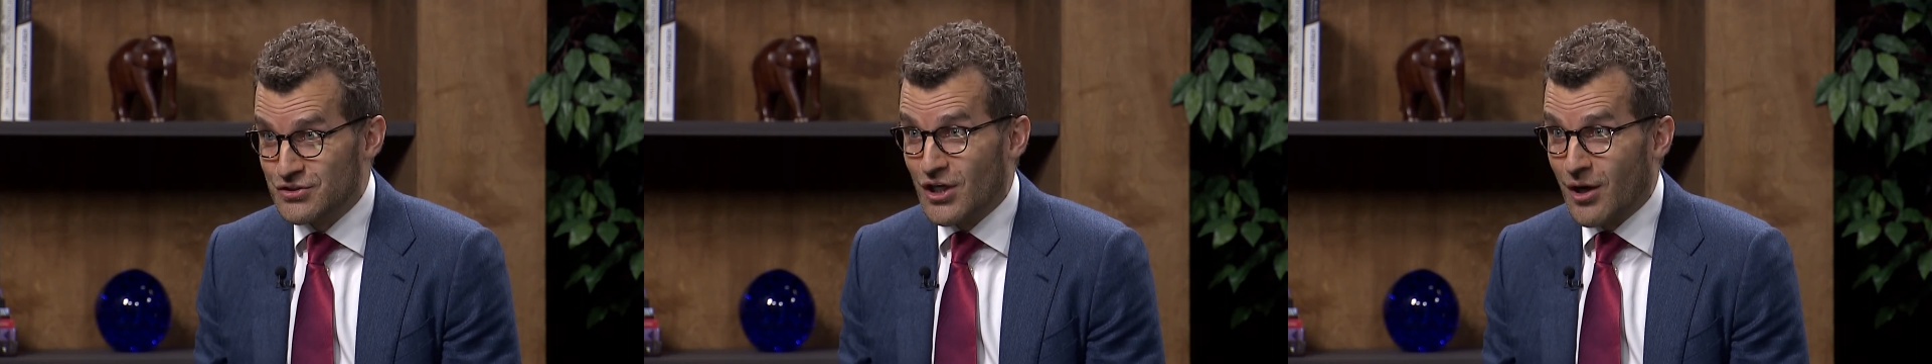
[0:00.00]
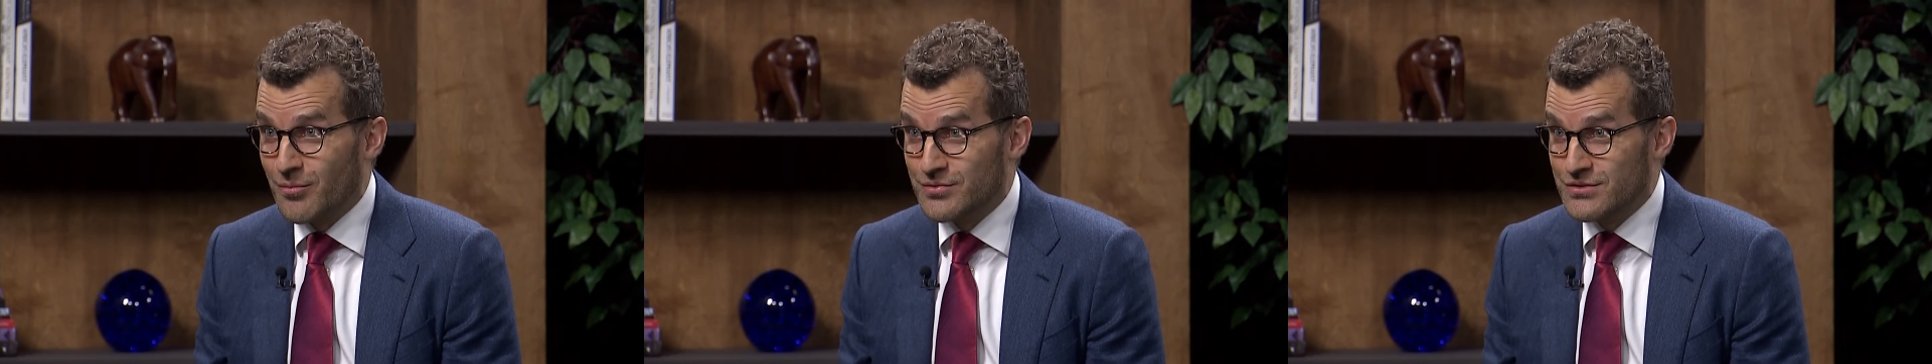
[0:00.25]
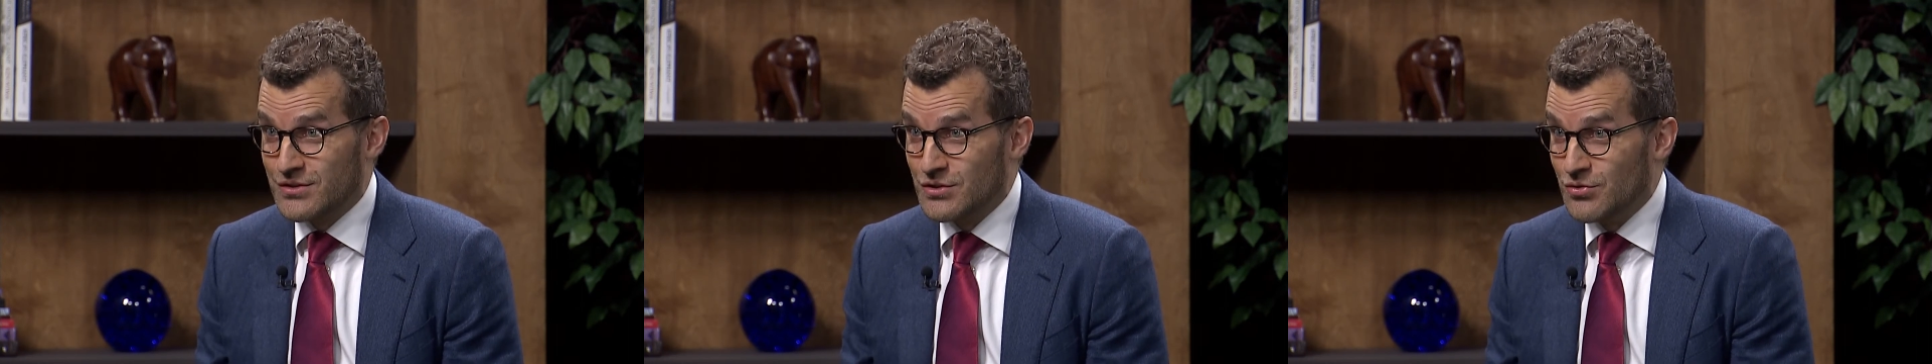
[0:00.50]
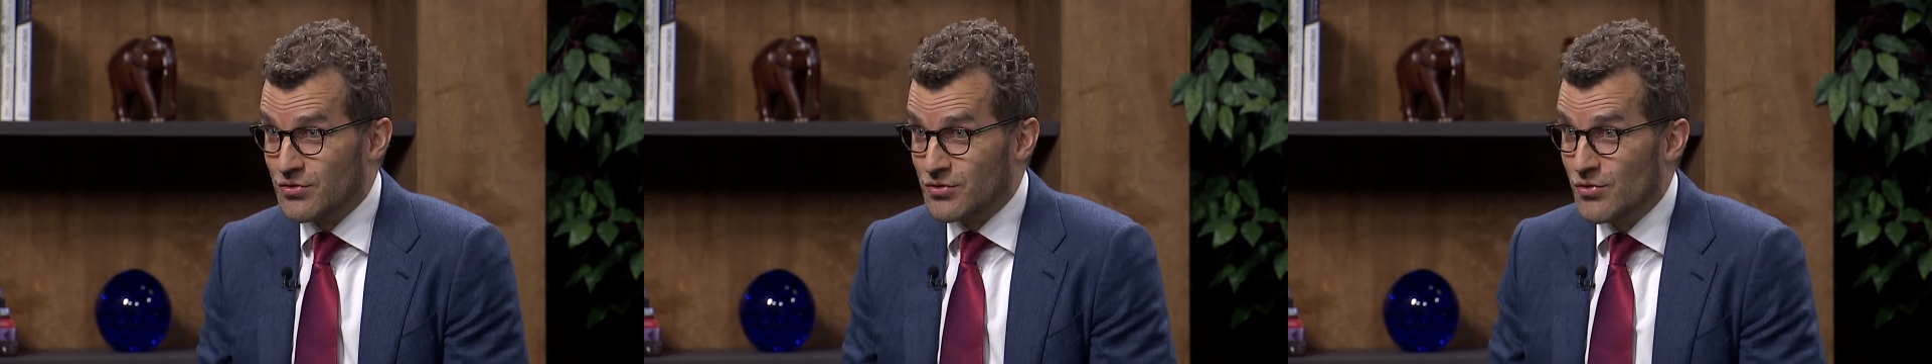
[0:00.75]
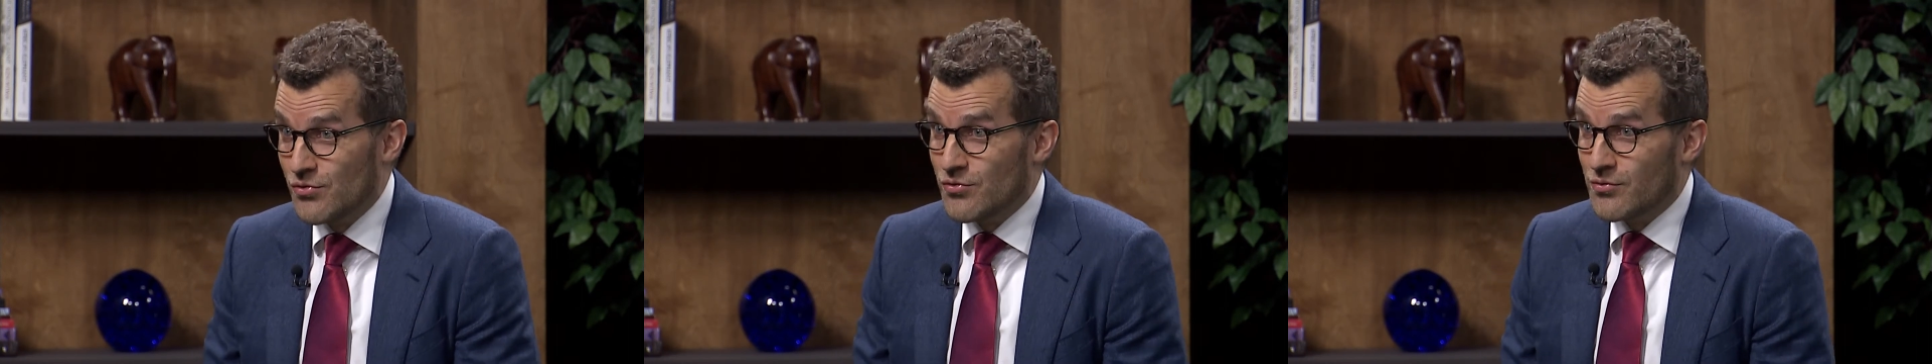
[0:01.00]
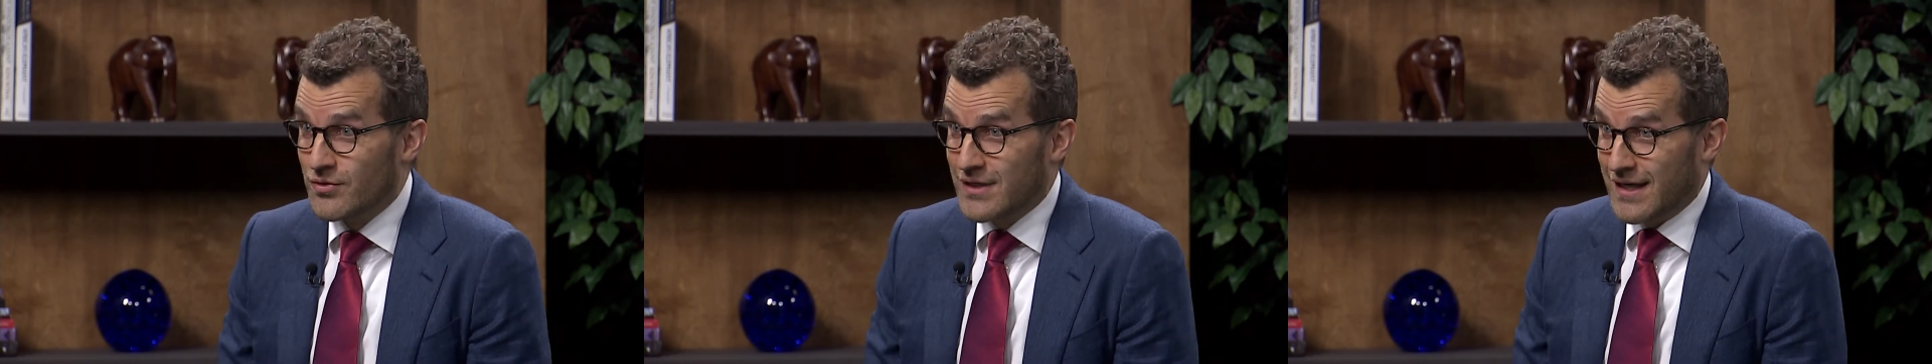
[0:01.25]
jobs you you
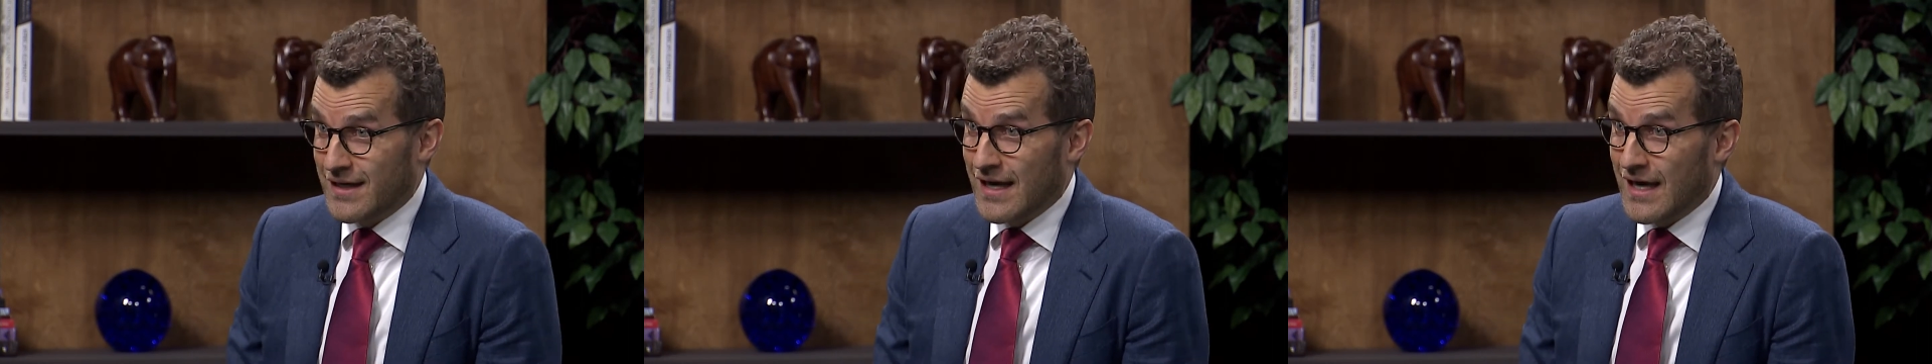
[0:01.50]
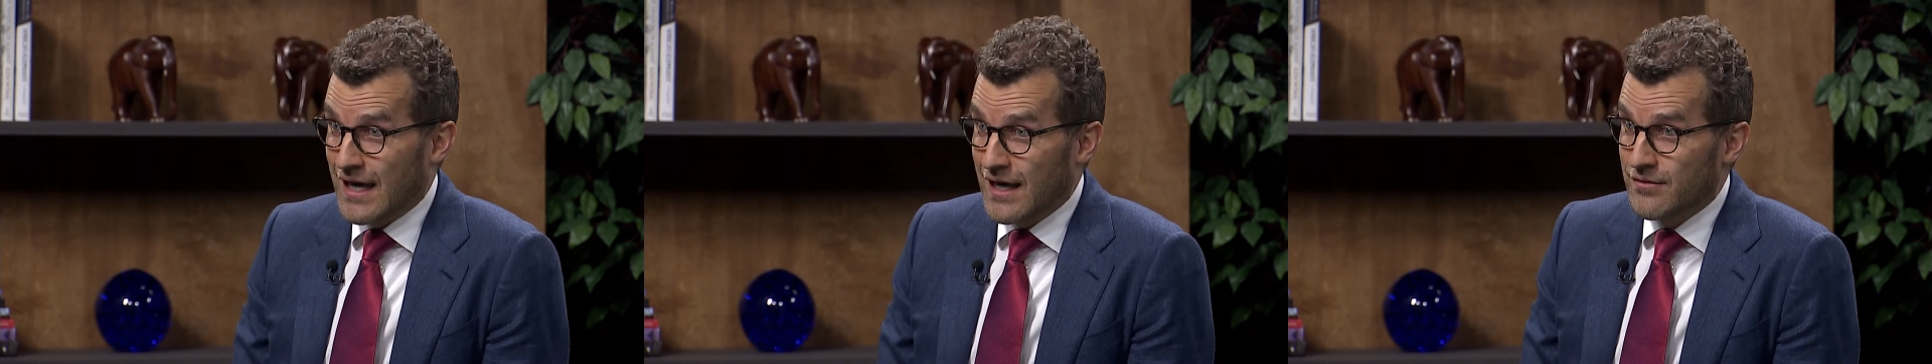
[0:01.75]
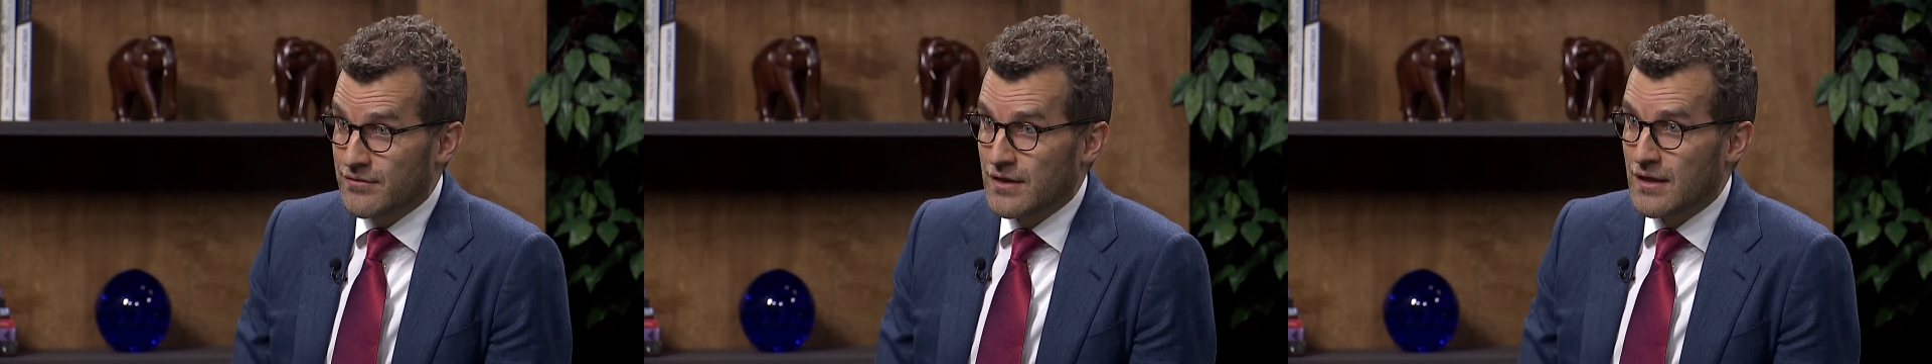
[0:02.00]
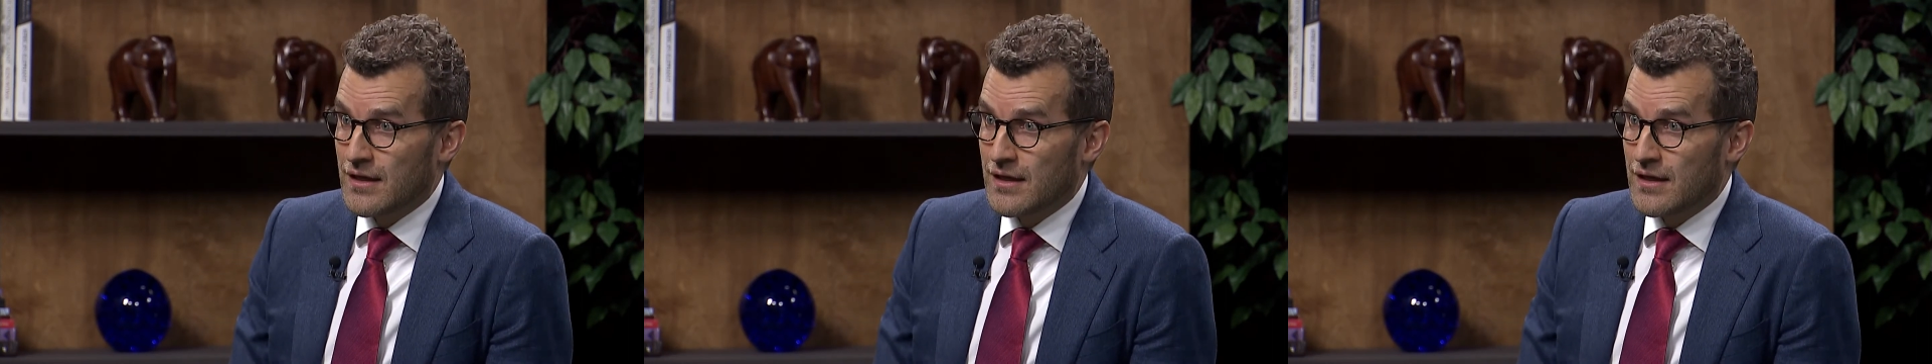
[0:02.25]
can have,